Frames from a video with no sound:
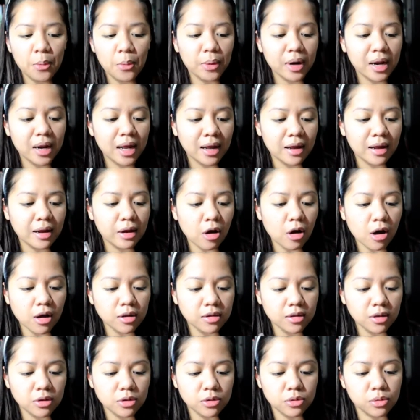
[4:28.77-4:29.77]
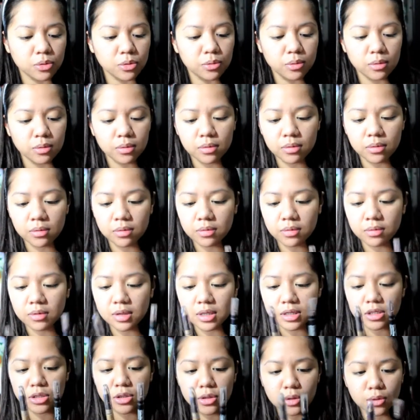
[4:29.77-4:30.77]
When I got
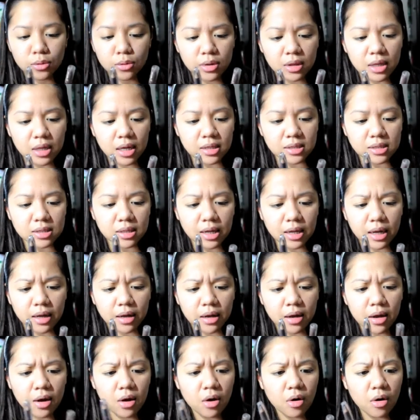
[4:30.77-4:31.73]
these two things, I'm like,